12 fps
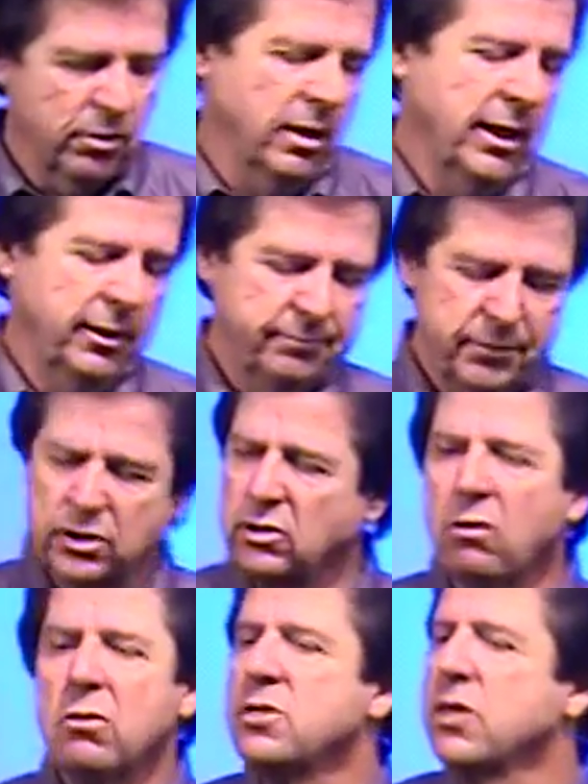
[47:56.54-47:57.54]
pride. Just
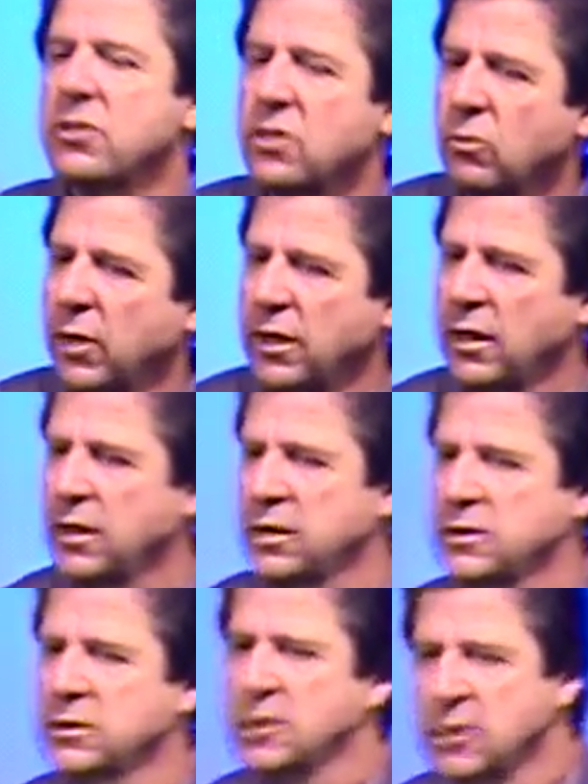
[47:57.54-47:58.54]
always gets in the way, doesn't it?
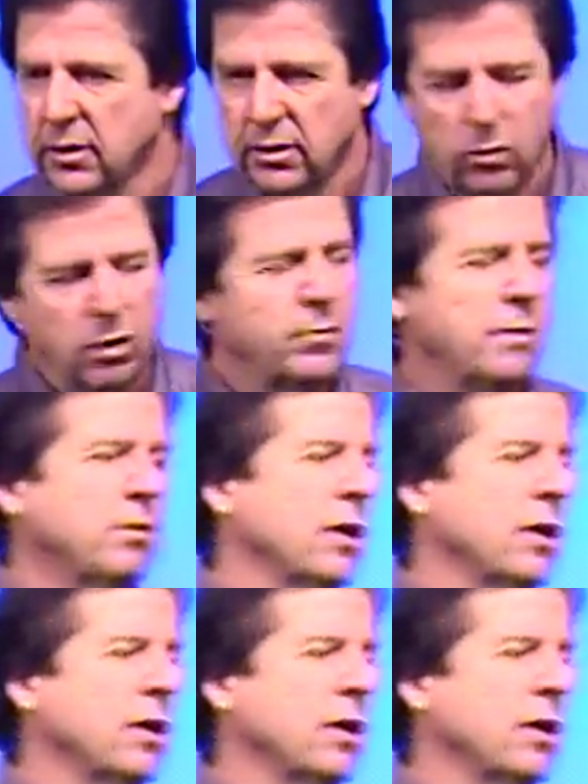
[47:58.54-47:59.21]
A lot of people